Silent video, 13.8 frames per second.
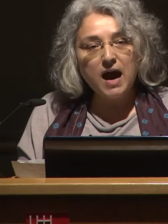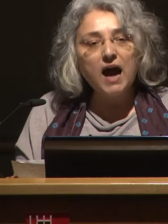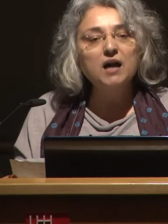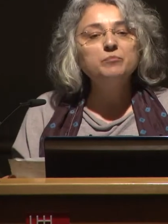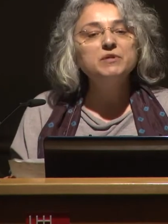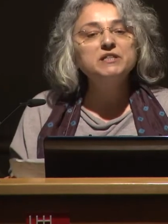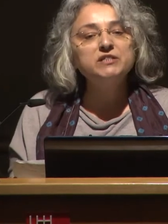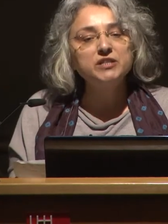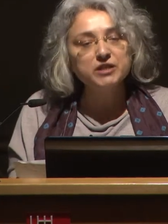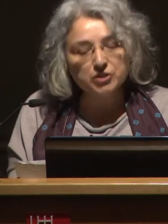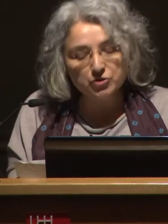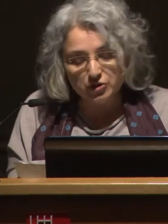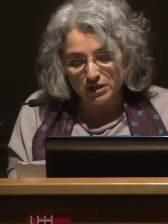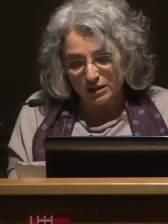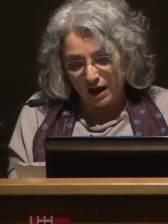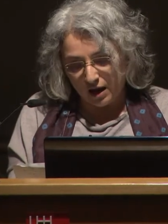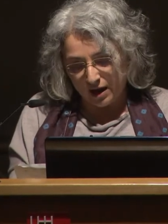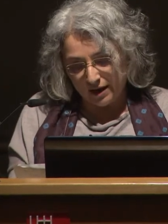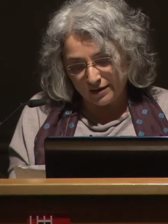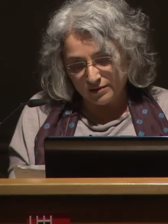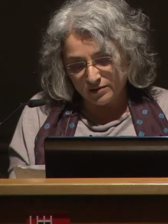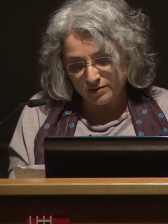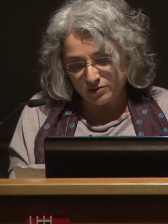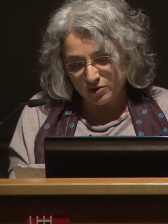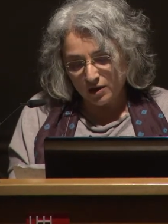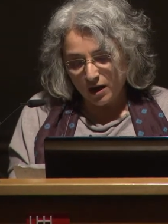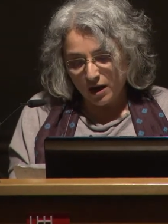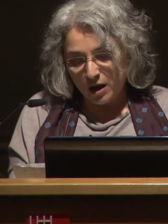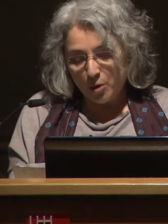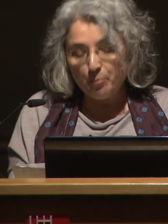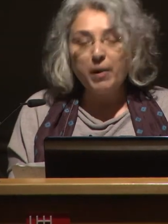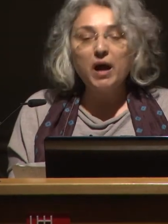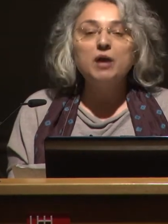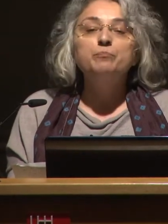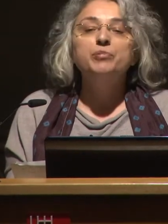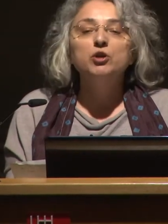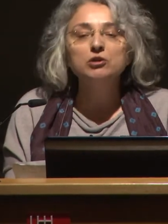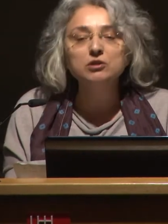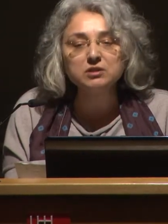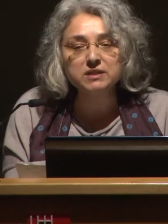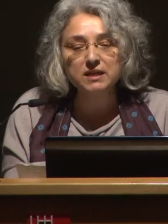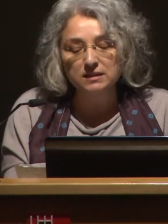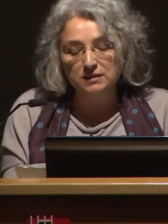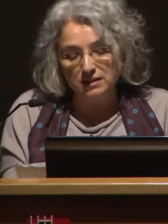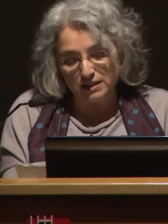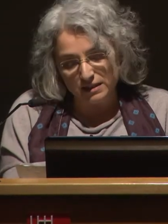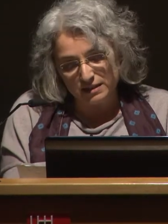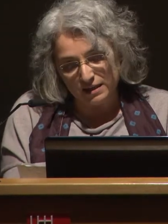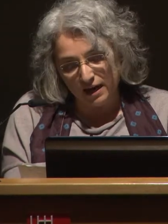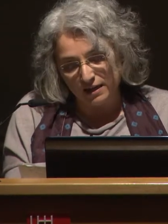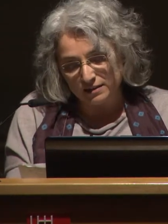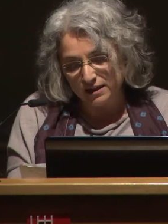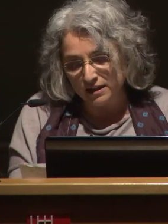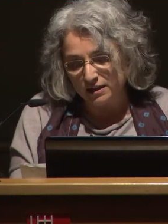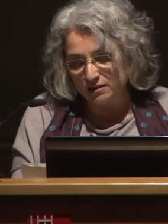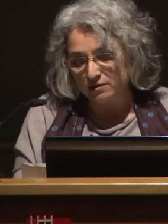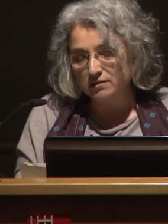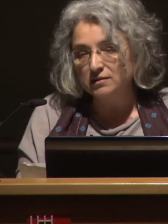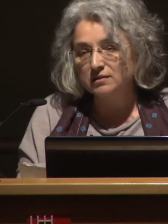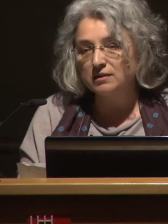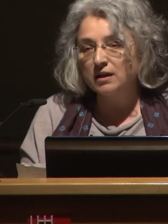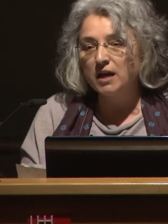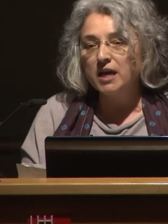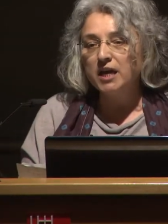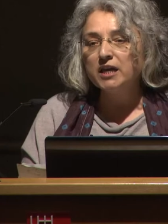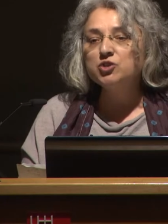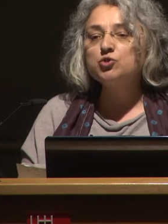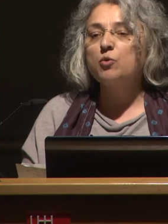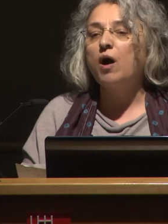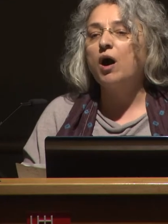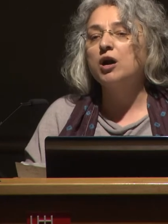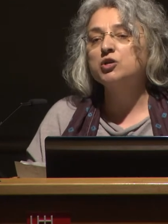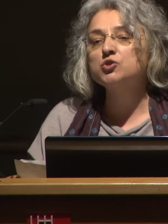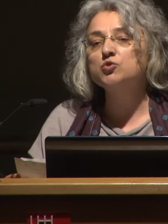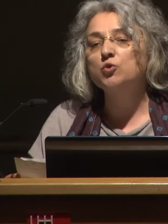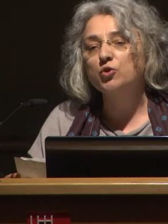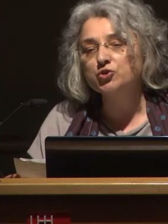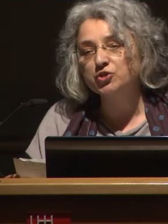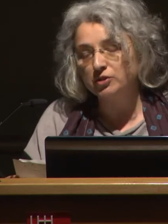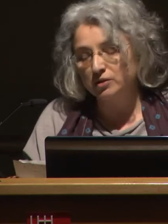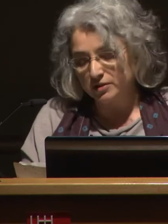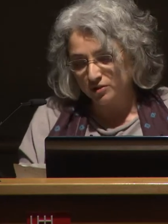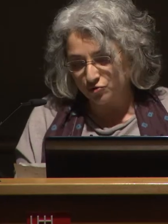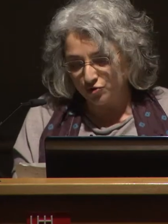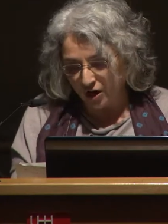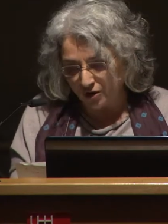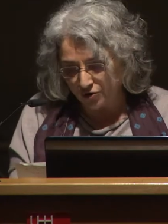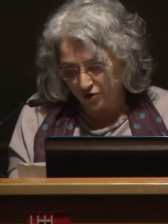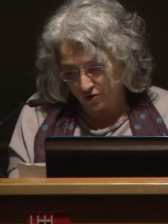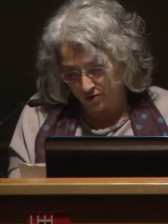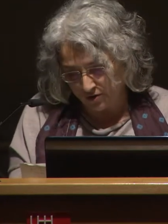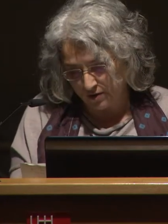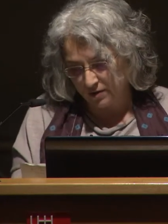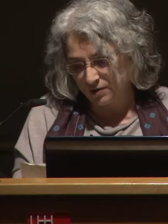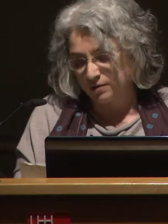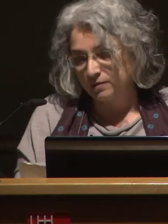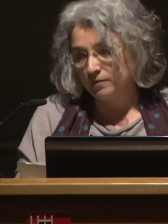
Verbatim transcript: are materialized by building these ideals into our social structures.